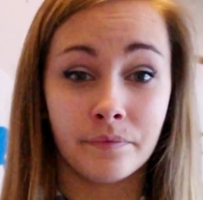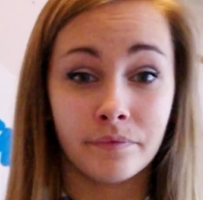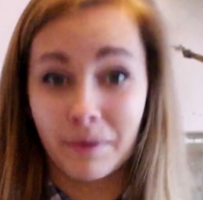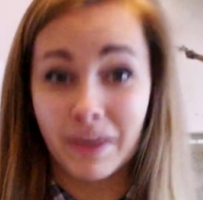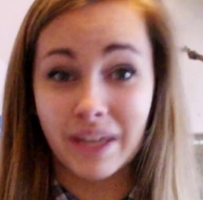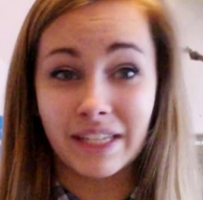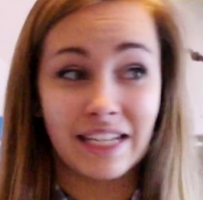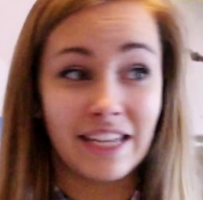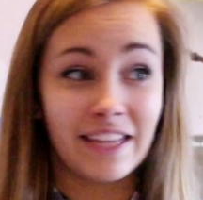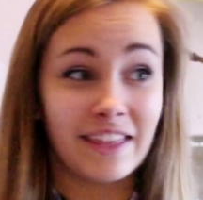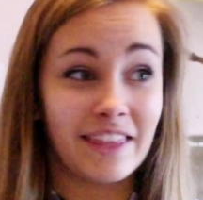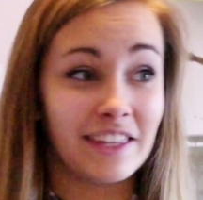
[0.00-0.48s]

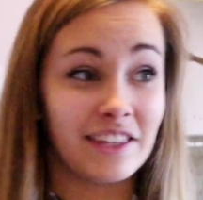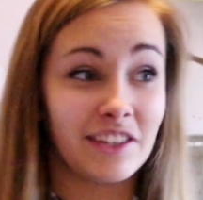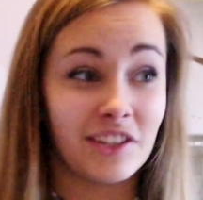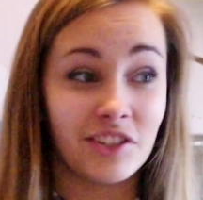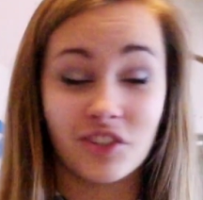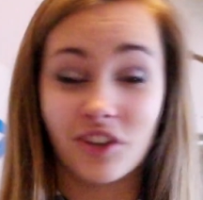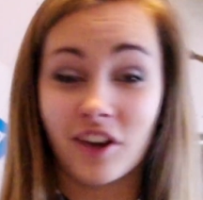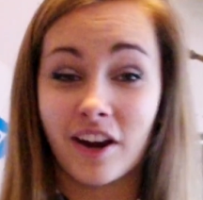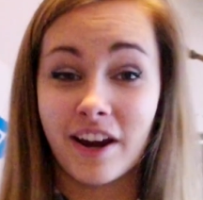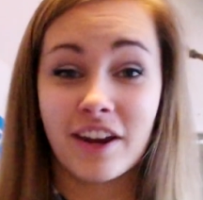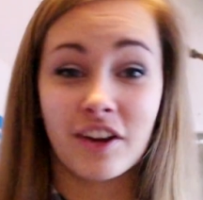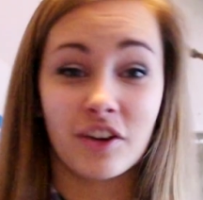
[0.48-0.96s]
Basically there's
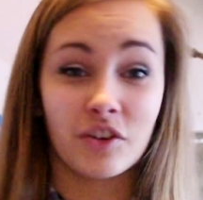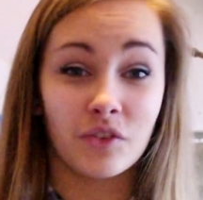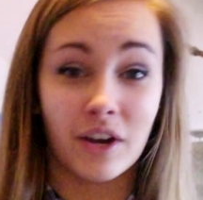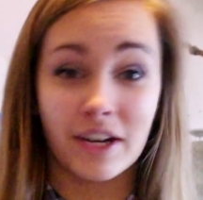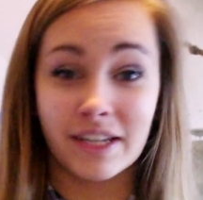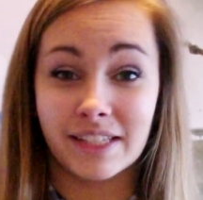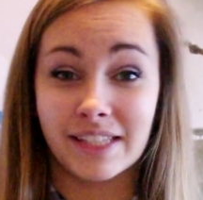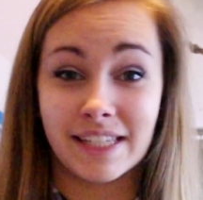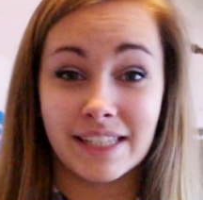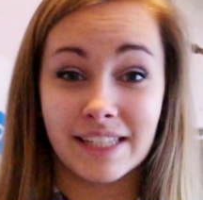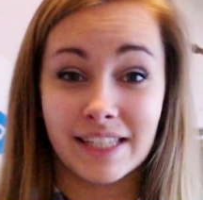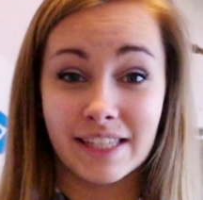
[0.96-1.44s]
a giant
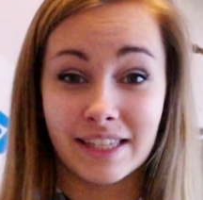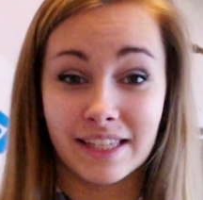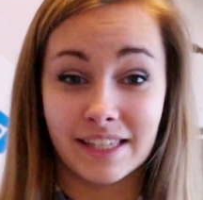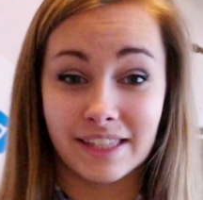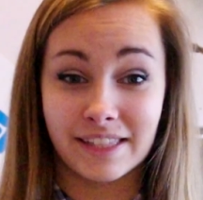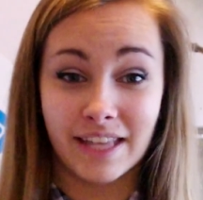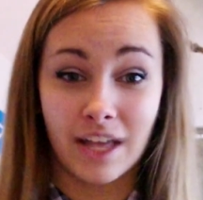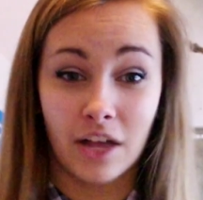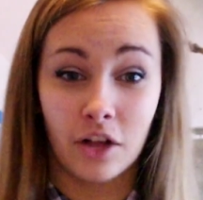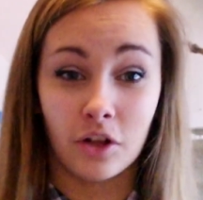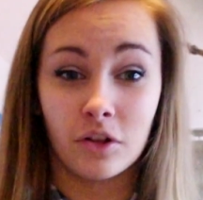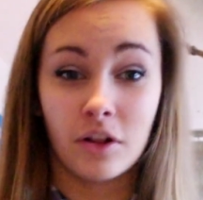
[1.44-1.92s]
crisis in the
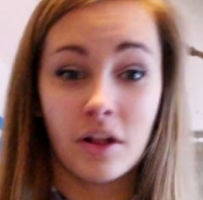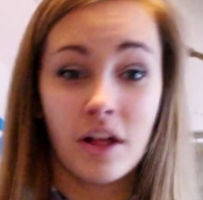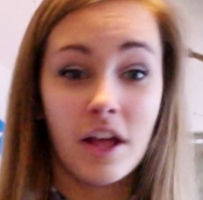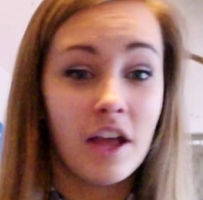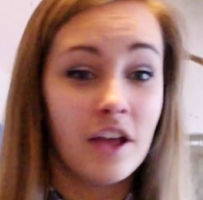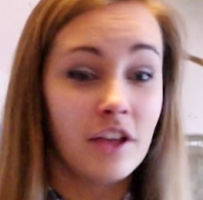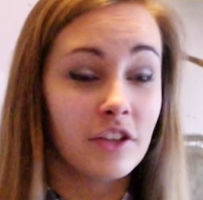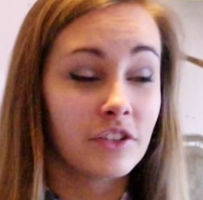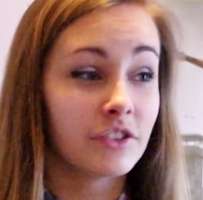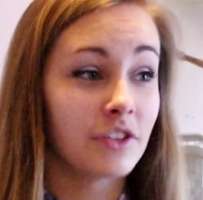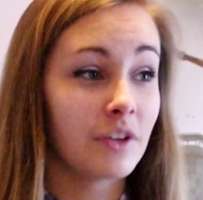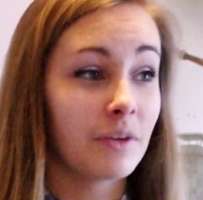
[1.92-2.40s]
cell,
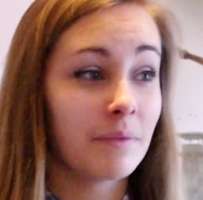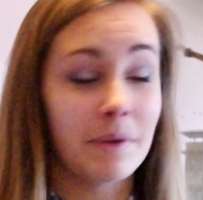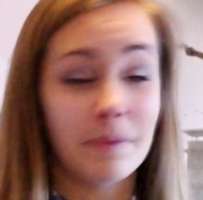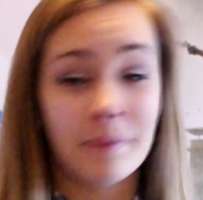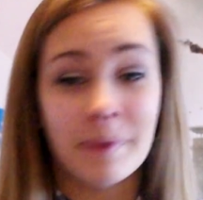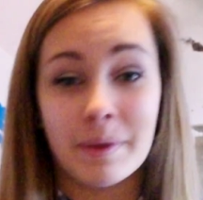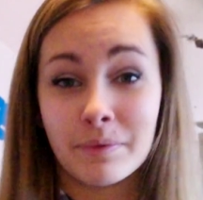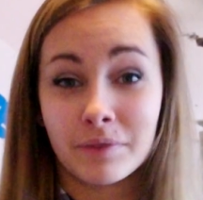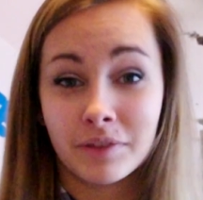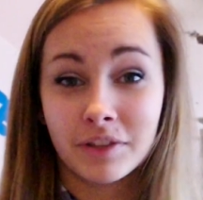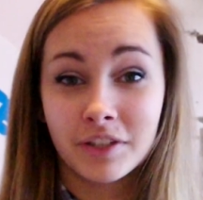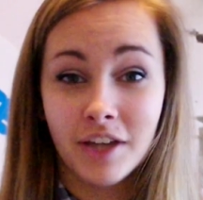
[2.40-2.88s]
so many
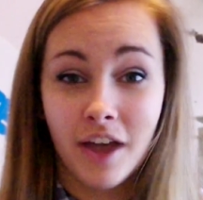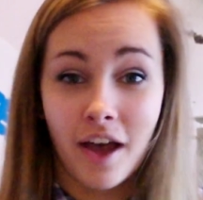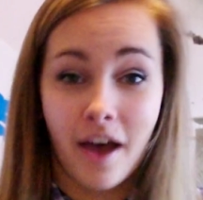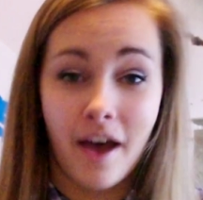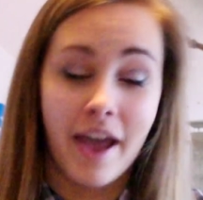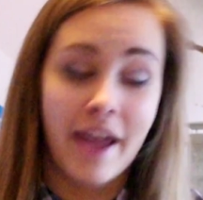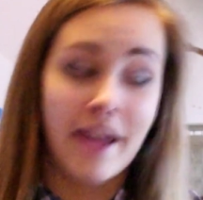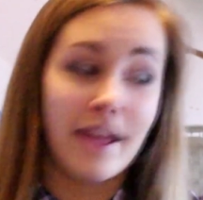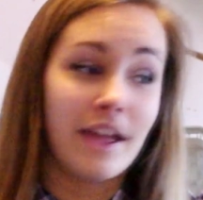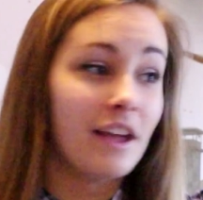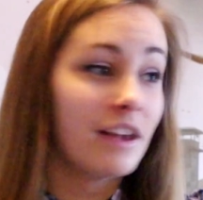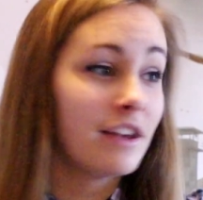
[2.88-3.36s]
people
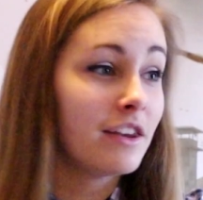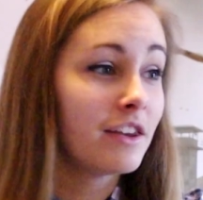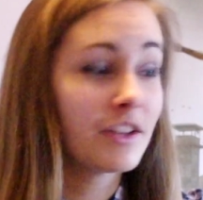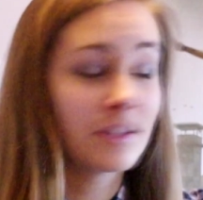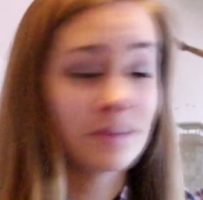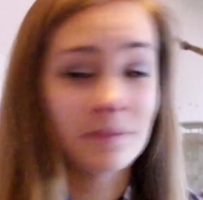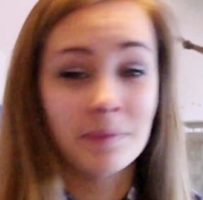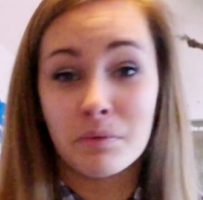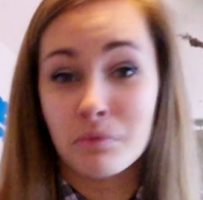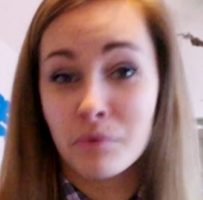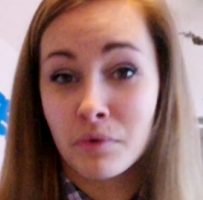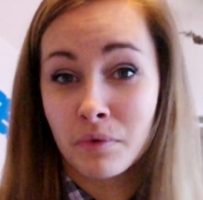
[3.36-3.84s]
die,
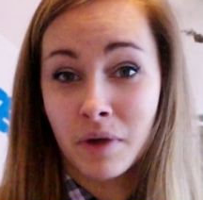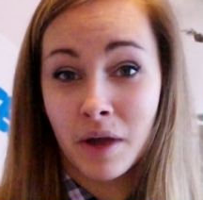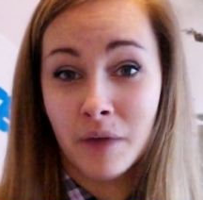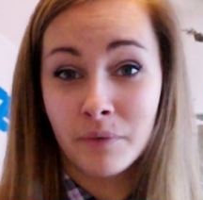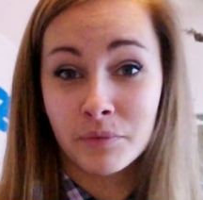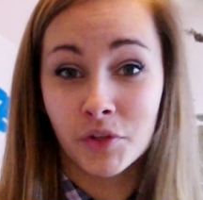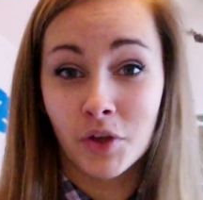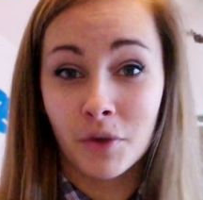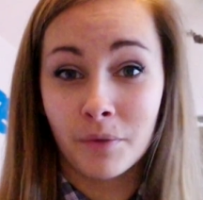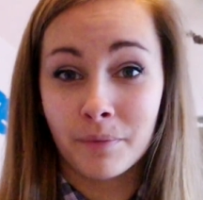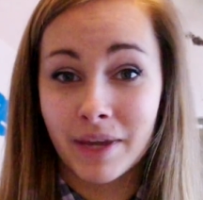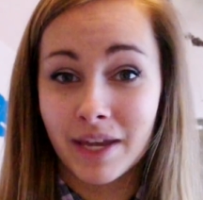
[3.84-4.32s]
loads of people
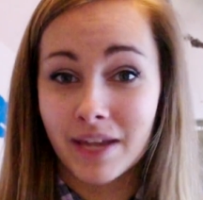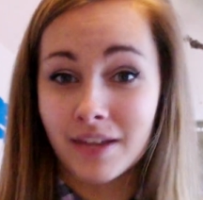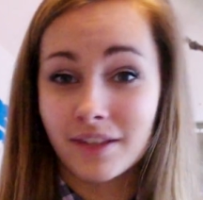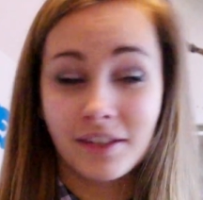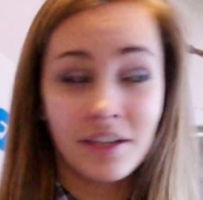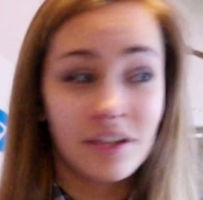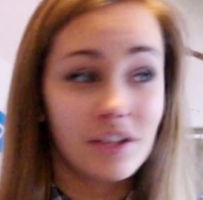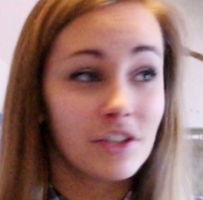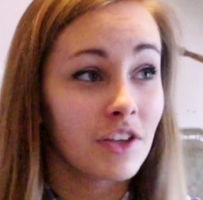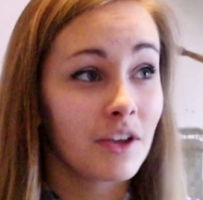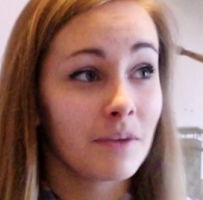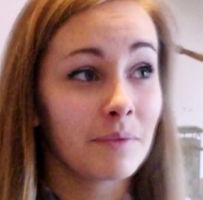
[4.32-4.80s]
become
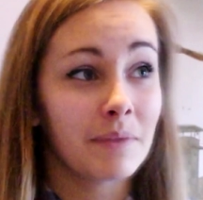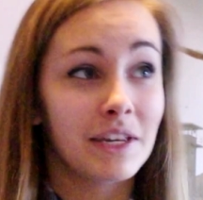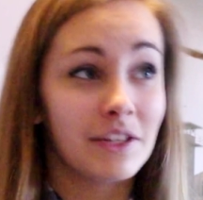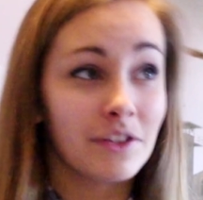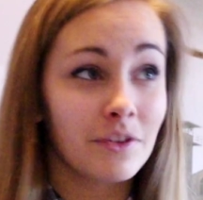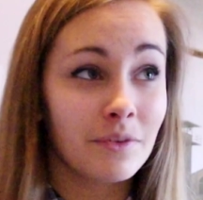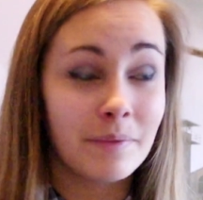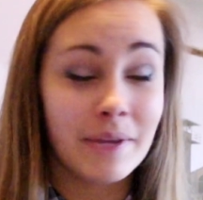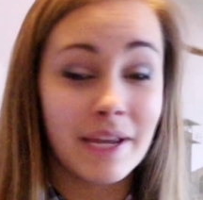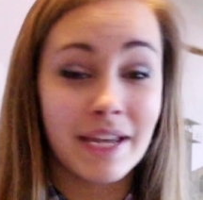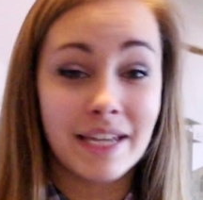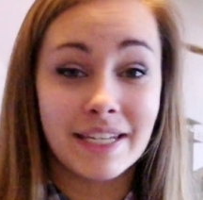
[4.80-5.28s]
zombies, so many
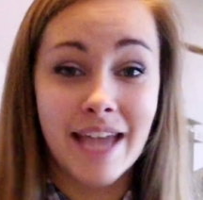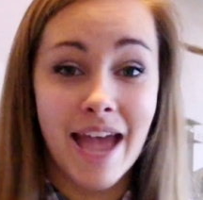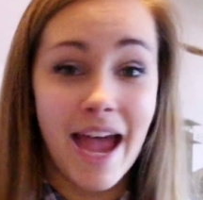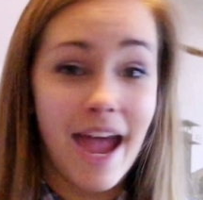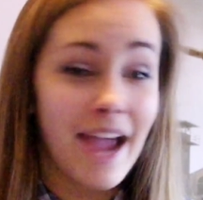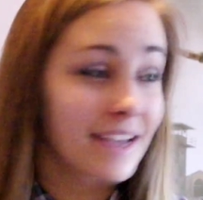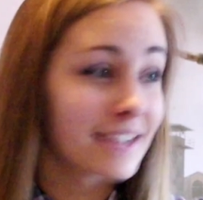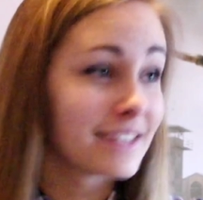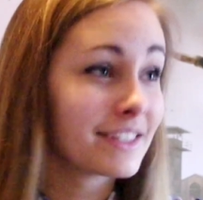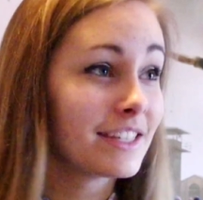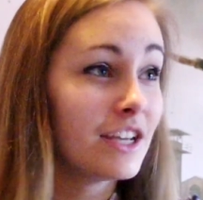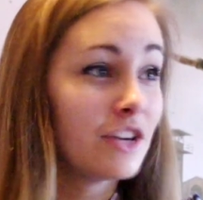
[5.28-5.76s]
zombie
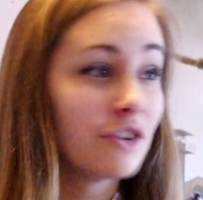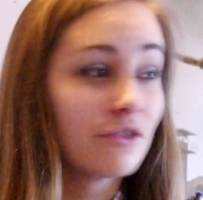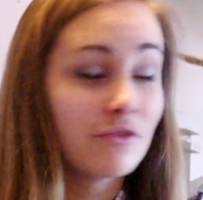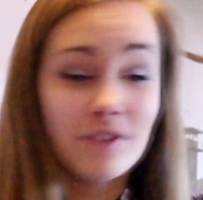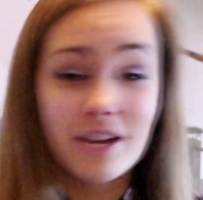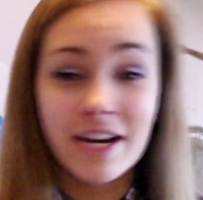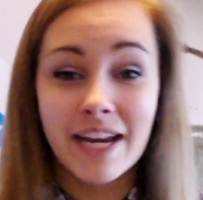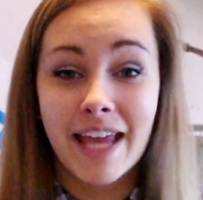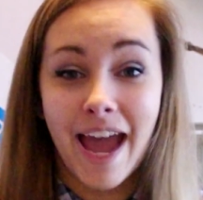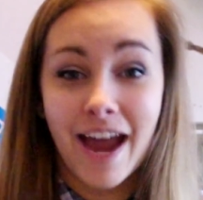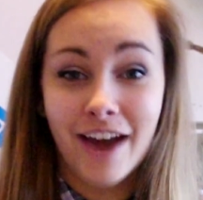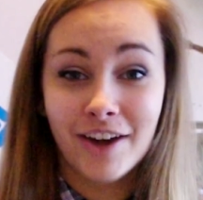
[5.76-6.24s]
attacks,
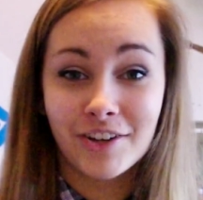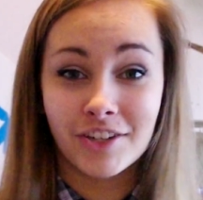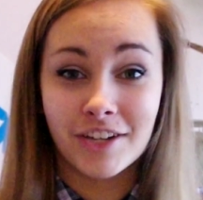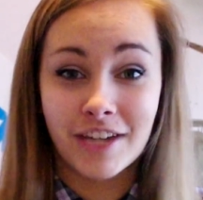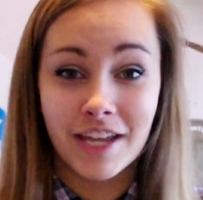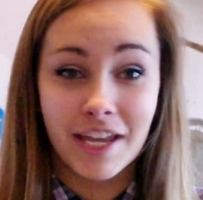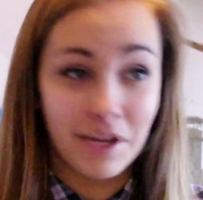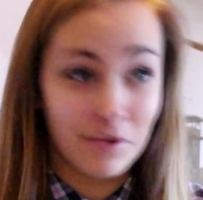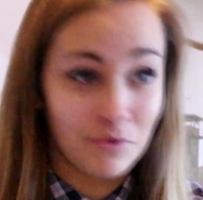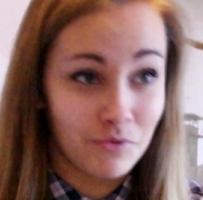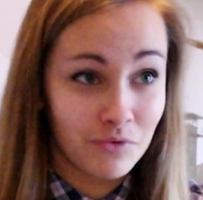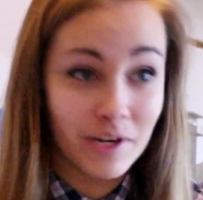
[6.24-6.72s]
really
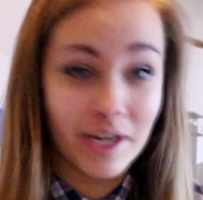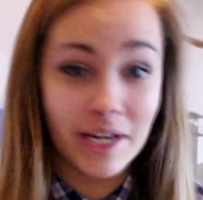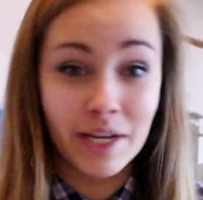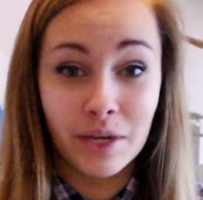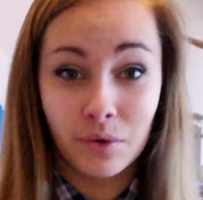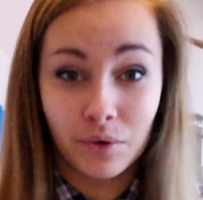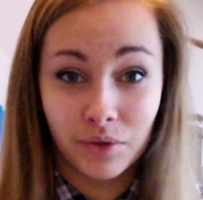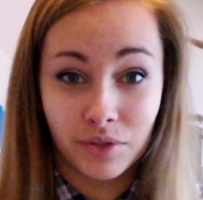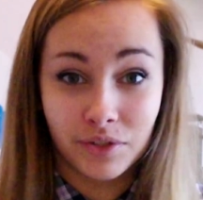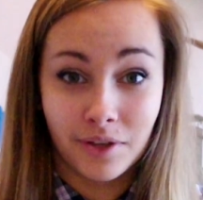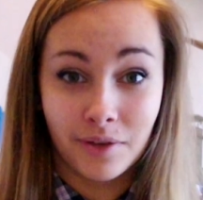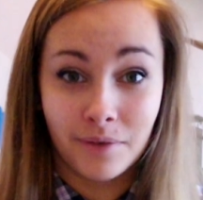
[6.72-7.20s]
actiony, really
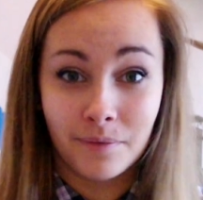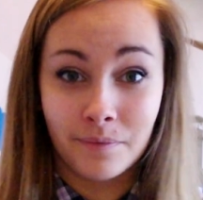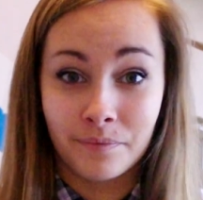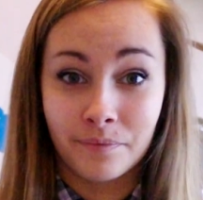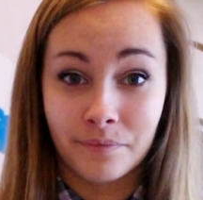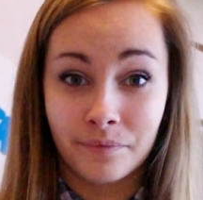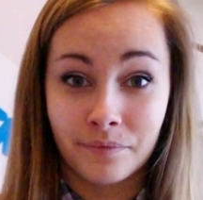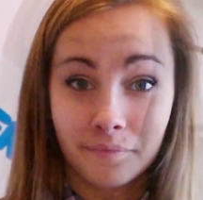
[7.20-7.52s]
awesome.